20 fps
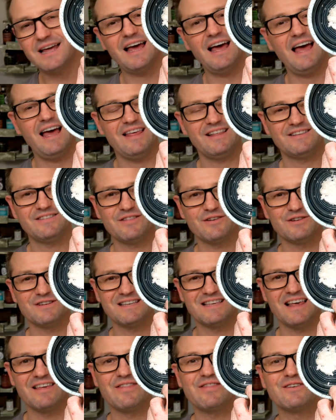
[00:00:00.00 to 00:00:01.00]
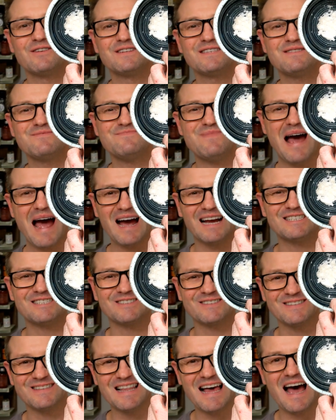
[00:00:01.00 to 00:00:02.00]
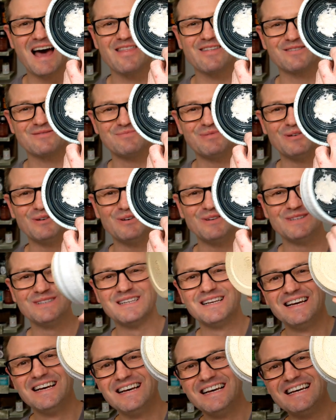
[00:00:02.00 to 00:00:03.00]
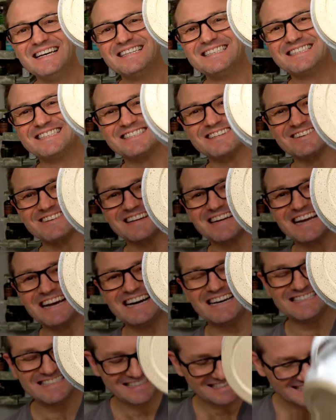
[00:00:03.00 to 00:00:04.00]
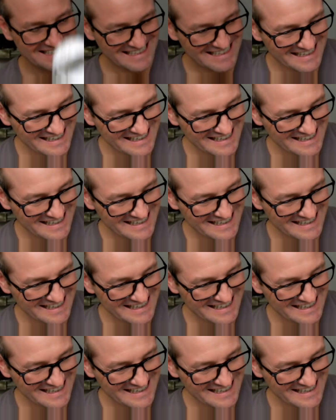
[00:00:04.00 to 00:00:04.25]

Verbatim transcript: thirsty lather. thirsty badger lather bowl. Sorry guys.